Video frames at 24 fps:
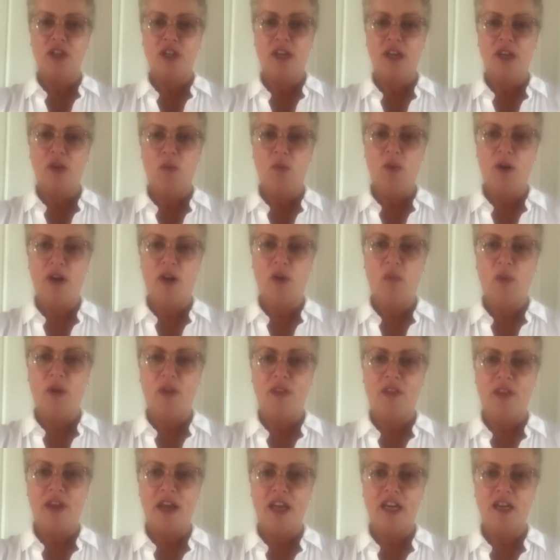I work
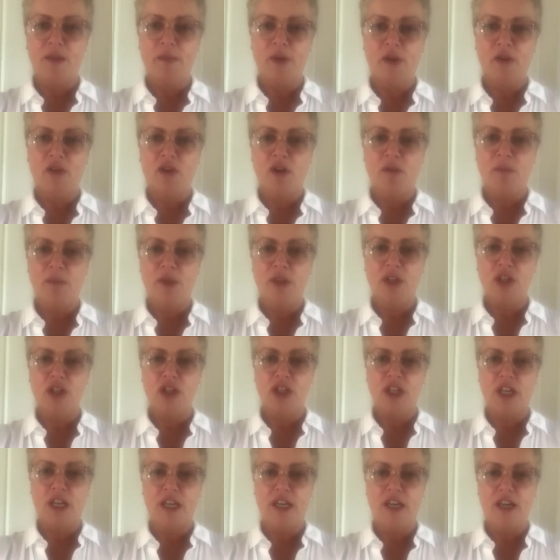with Ina McCrumlish
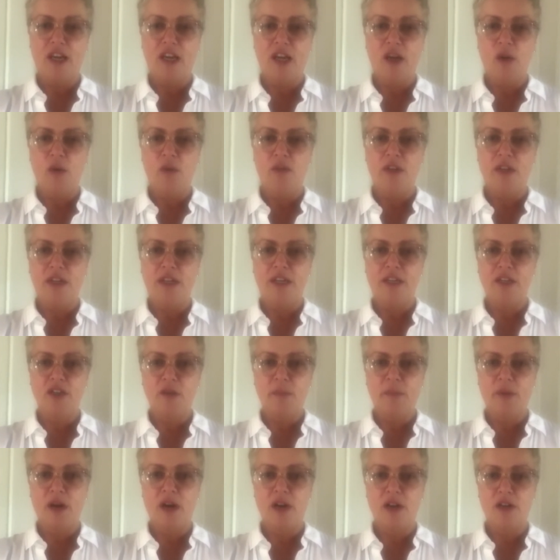in Louth Leader
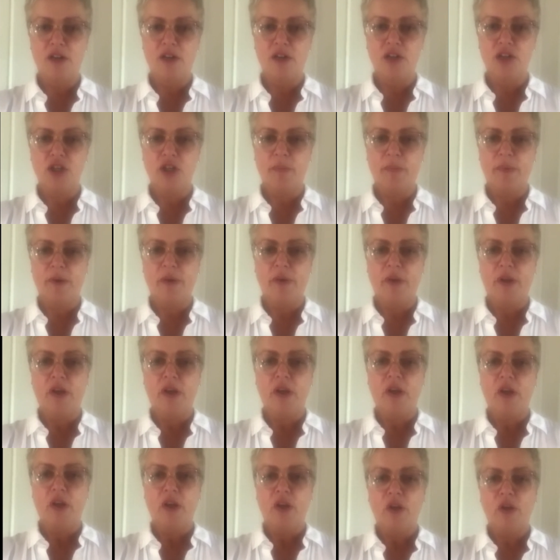Partnership
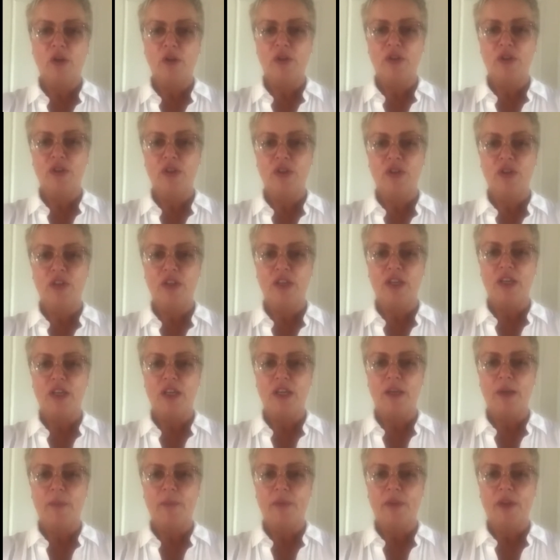under
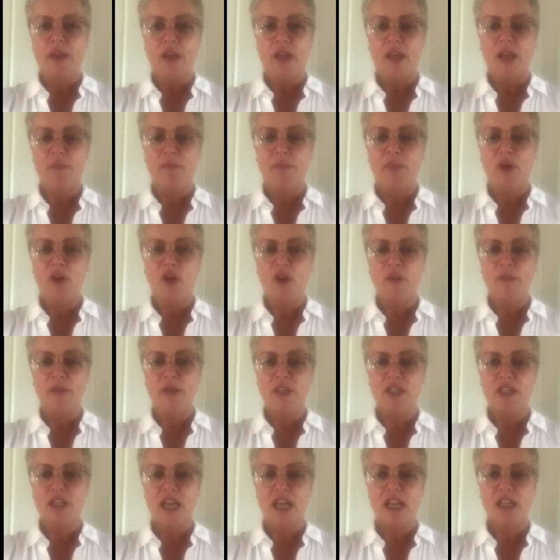the
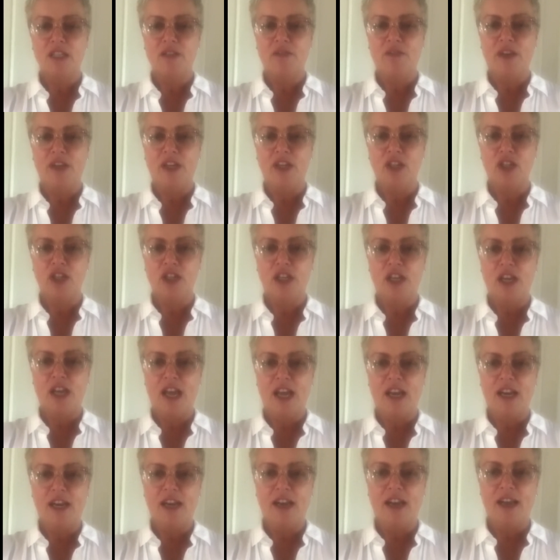Employment Activation
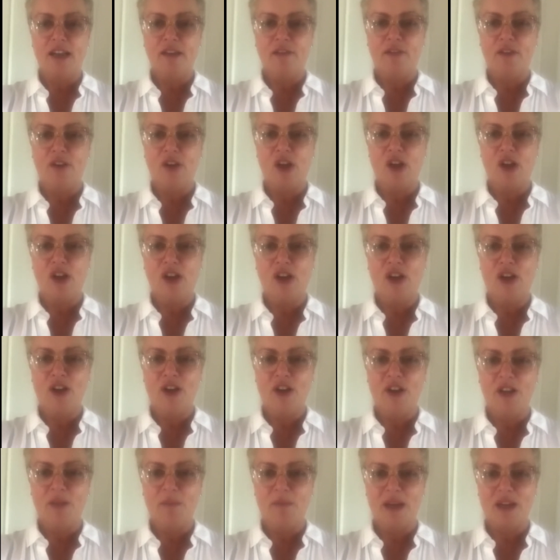and Lifelong
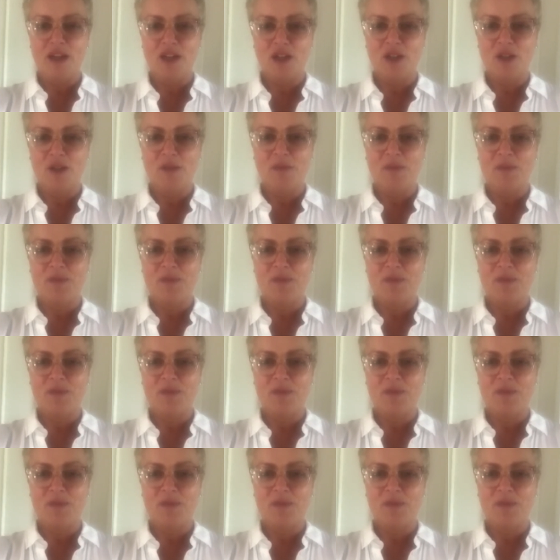Learning measure.